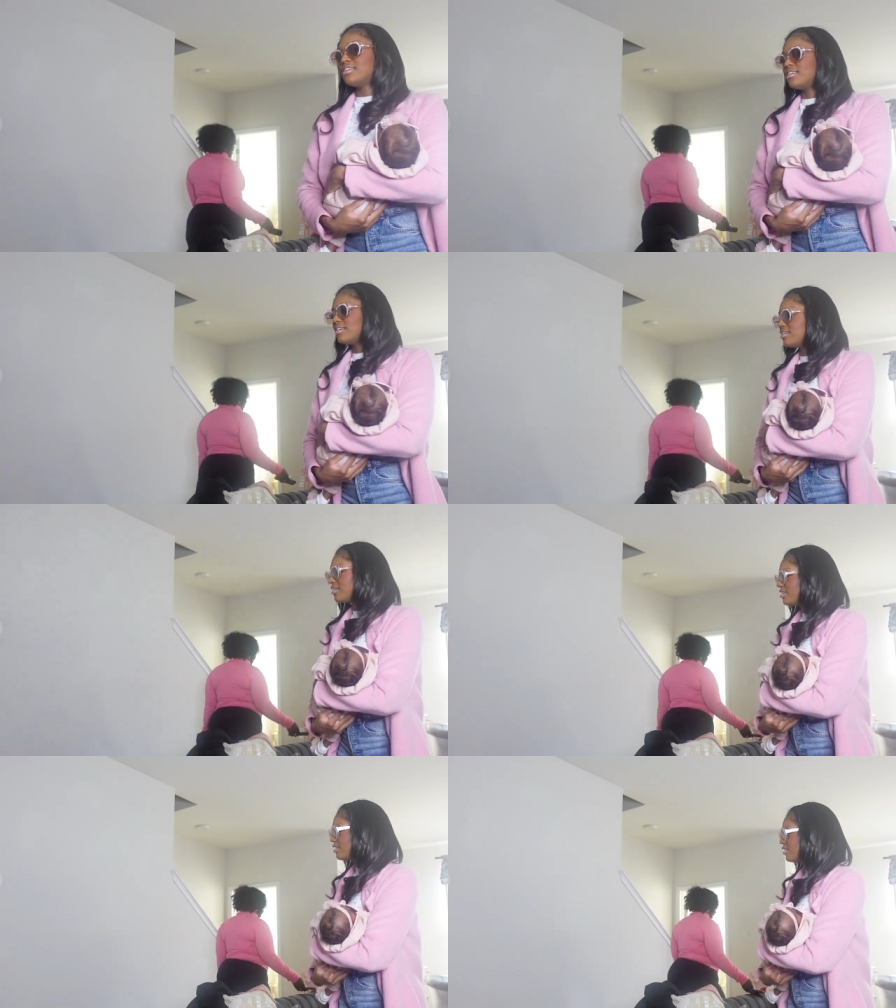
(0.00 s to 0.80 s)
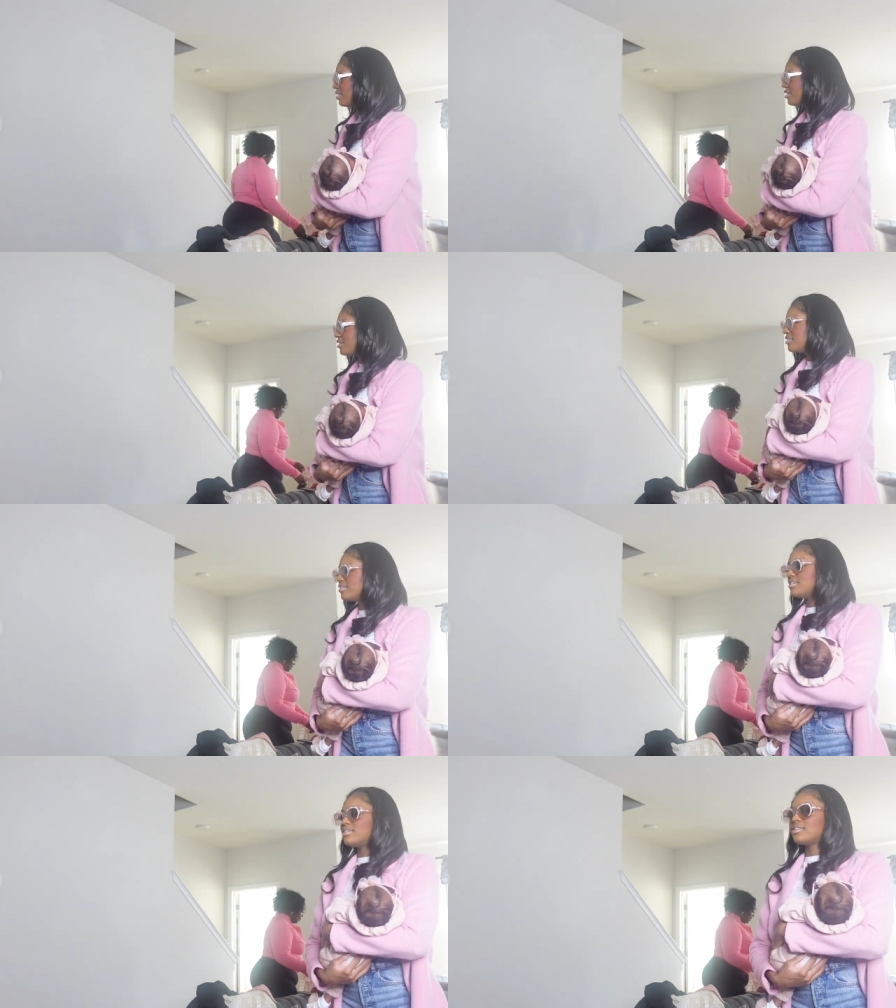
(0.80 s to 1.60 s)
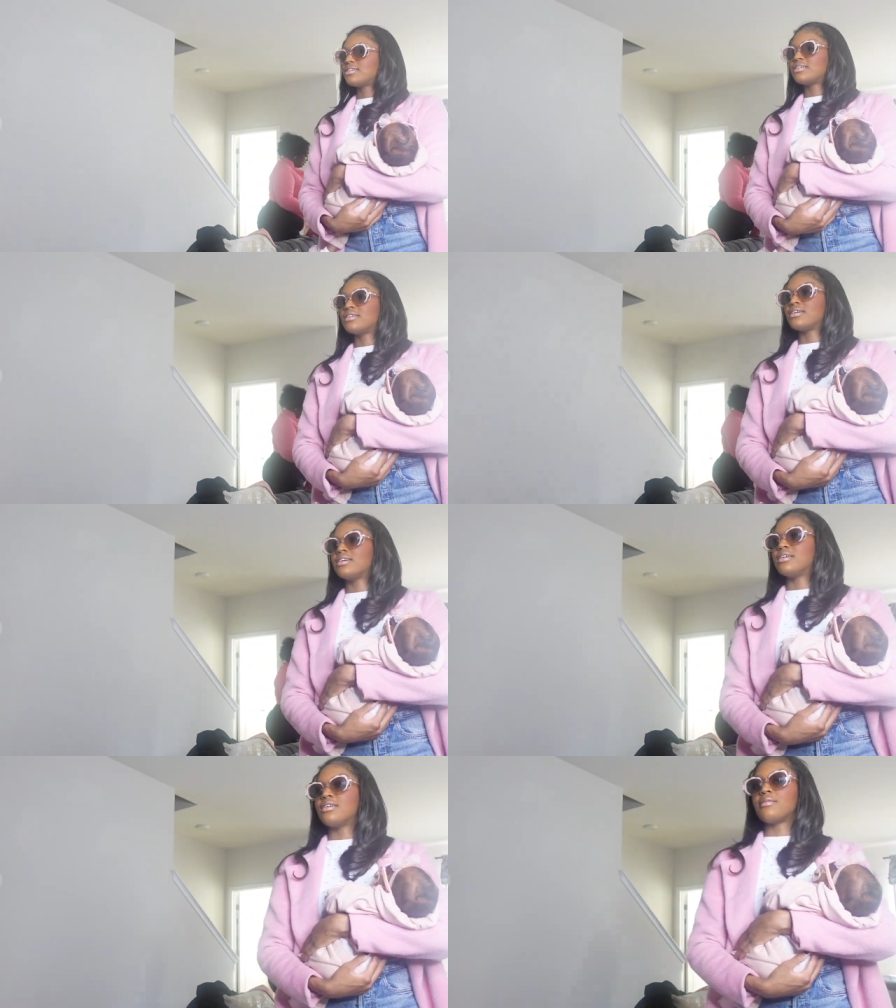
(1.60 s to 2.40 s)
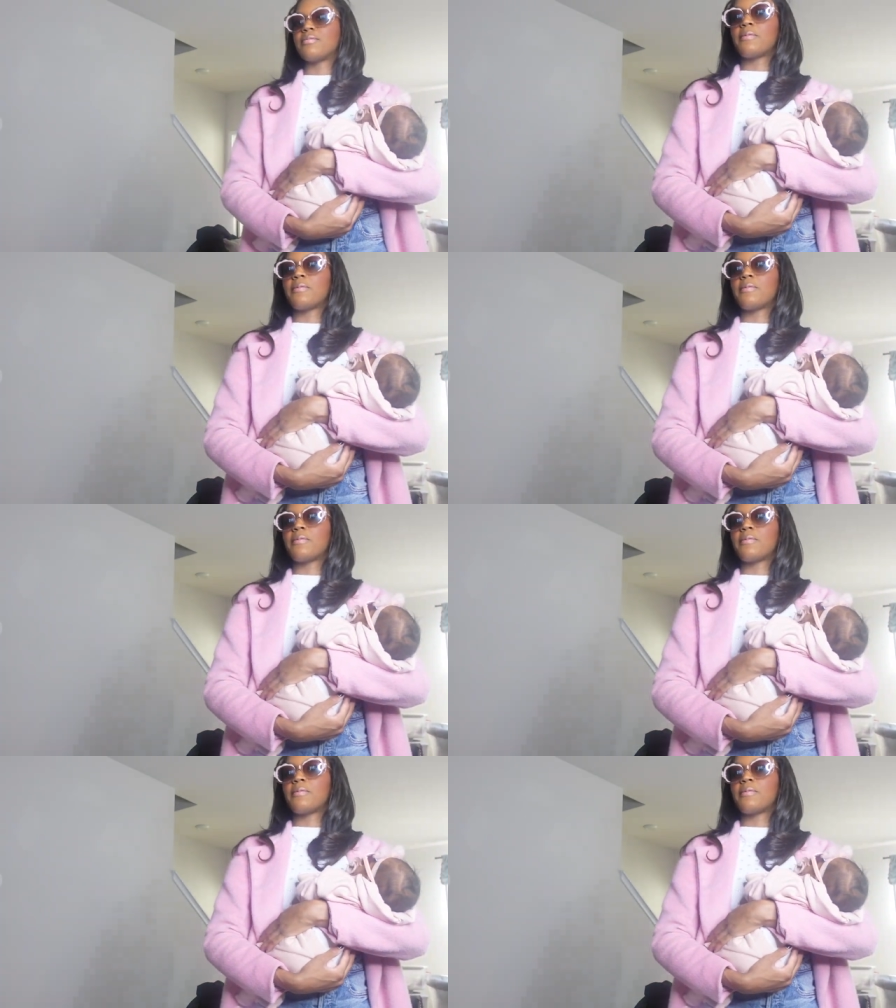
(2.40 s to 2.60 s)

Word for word: We don't have to shop. I don't have no money to shop. I was just